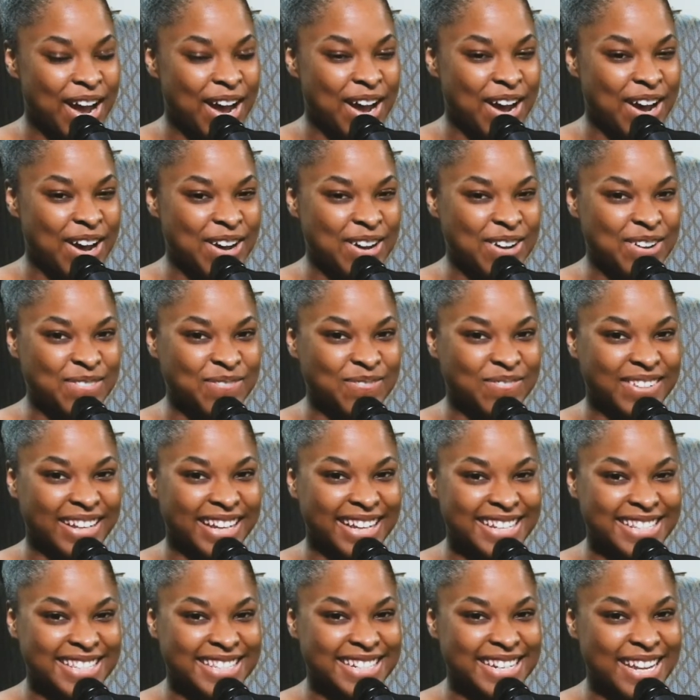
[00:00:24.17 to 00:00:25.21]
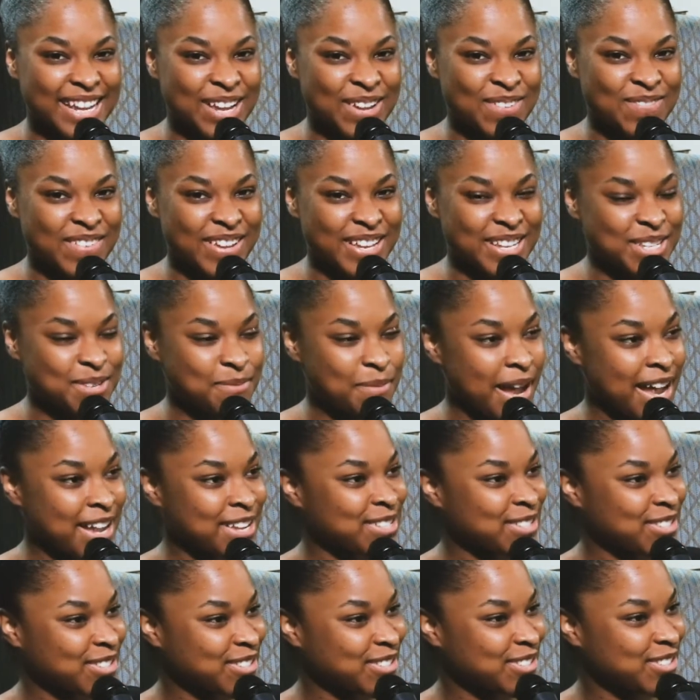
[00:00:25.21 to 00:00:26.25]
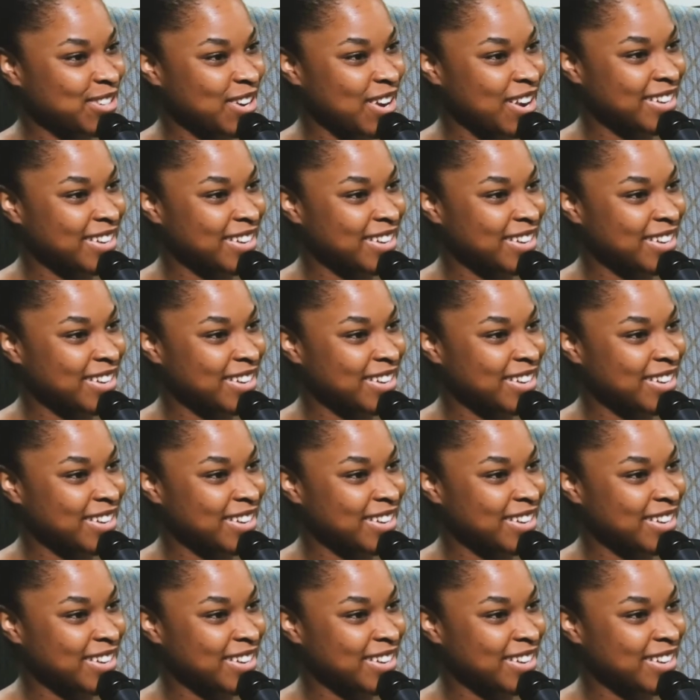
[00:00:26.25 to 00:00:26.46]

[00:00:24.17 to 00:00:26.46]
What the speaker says: His name is Pastor John